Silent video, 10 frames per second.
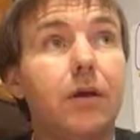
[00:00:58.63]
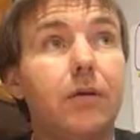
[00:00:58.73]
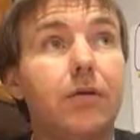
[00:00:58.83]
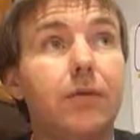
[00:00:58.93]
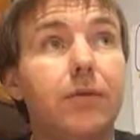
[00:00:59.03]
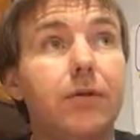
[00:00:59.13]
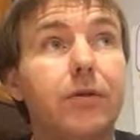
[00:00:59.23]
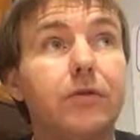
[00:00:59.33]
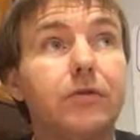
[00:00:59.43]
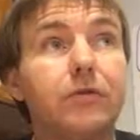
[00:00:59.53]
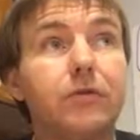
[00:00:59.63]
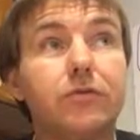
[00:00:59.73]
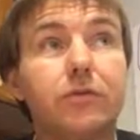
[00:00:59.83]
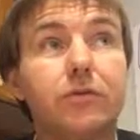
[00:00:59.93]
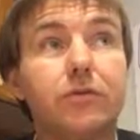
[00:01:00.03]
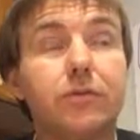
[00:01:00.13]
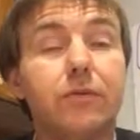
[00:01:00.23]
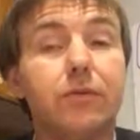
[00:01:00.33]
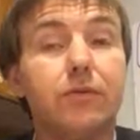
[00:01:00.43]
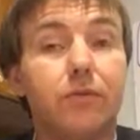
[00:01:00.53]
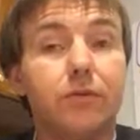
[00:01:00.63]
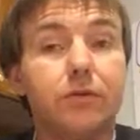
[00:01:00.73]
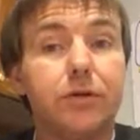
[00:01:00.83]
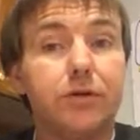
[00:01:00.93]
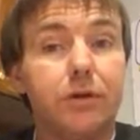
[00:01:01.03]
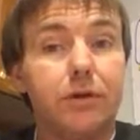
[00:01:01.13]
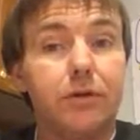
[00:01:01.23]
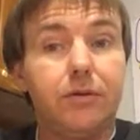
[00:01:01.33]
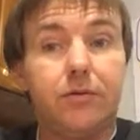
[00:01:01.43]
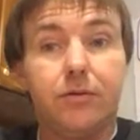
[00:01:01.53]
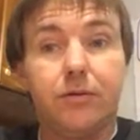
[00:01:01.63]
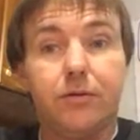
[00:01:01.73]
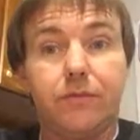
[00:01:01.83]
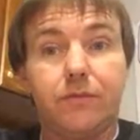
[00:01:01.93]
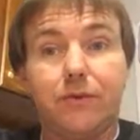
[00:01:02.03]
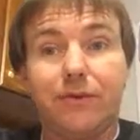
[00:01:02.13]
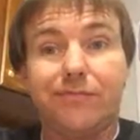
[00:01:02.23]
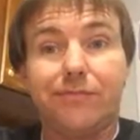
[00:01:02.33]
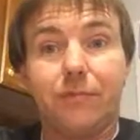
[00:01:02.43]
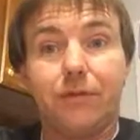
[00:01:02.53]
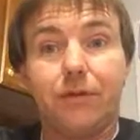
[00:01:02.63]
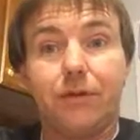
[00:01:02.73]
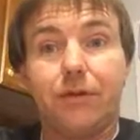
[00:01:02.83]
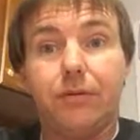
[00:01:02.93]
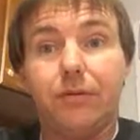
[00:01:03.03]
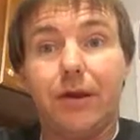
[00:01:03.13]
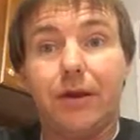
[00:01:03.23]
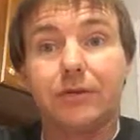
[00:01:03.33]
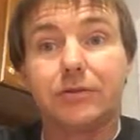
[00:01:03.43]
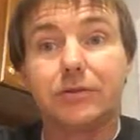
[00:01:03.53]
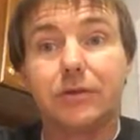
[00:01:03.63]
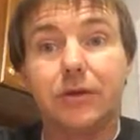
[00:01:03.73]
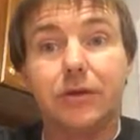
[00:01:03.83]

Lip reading: I recommend those. Those are unfortunately only good for about 3 bass.